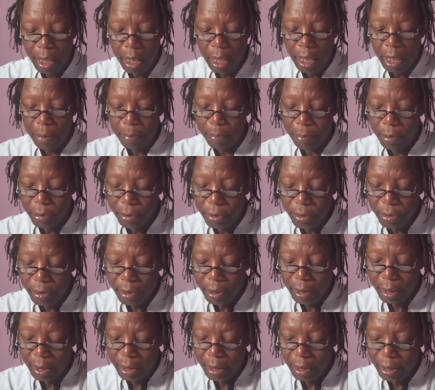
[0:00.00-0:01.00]
A
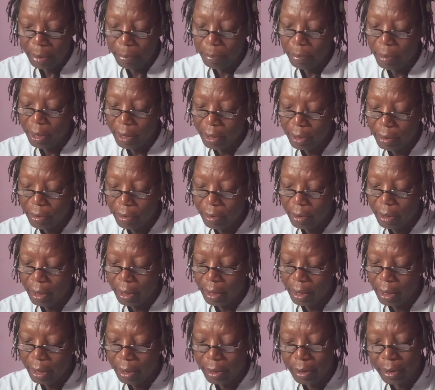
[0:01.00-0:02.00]
boson is a particle
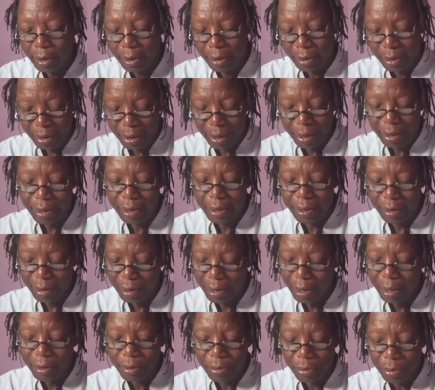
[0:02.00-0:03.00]
that has a certain,
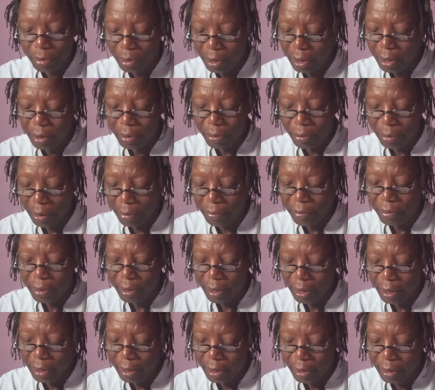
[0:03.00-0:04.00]
that already you have
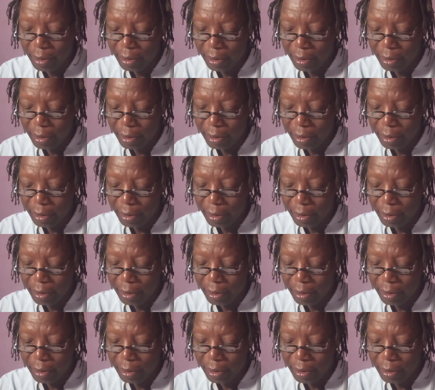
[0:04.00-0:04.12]
said,